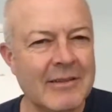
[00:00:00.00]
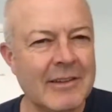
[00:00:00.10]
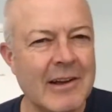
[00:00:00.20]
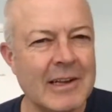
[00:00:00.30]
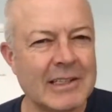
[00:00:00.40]

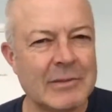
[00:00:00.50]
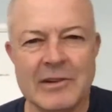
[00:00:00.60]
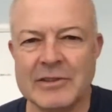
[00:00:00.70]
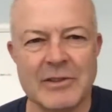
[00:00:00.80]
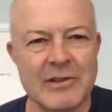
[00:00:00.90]

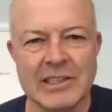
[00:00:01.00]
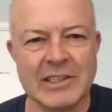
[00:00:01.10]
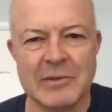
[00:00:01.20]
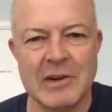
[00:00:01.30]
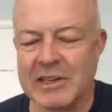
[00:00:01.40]
customers, or not
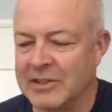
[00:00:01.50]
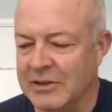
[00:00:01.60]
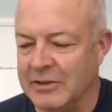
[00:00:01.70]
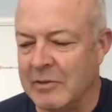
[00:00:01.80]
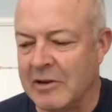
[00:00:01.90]
so much?
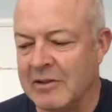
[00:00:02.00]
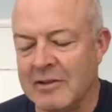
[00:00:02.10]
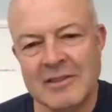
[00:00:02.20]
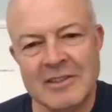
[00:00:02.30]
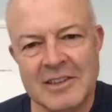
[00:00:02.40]
Too
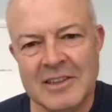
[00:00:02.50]
small to